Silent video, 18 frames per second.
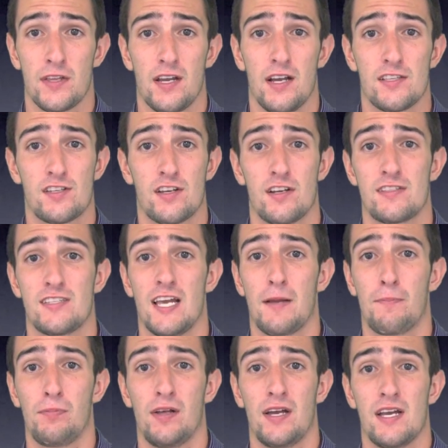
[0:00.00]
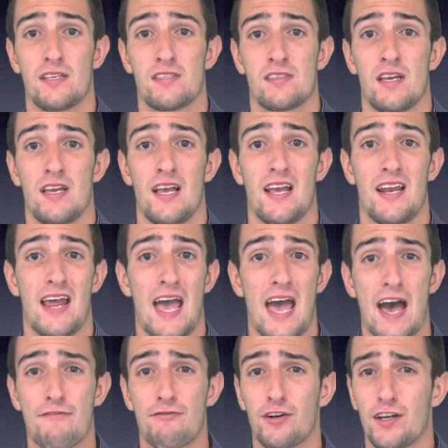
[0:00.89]
It's going to take place in
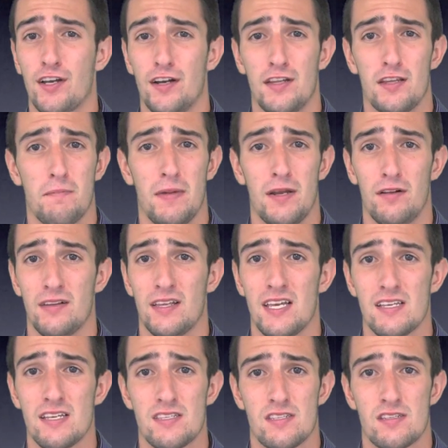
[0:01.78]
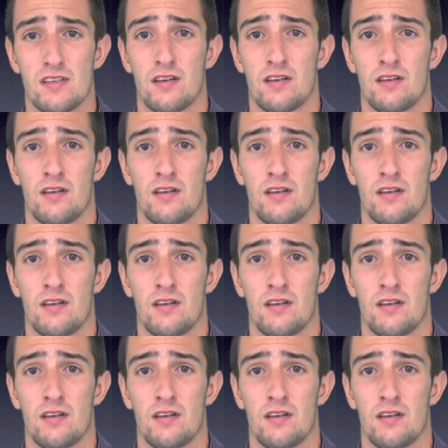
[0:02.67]
Africa and the Middle East.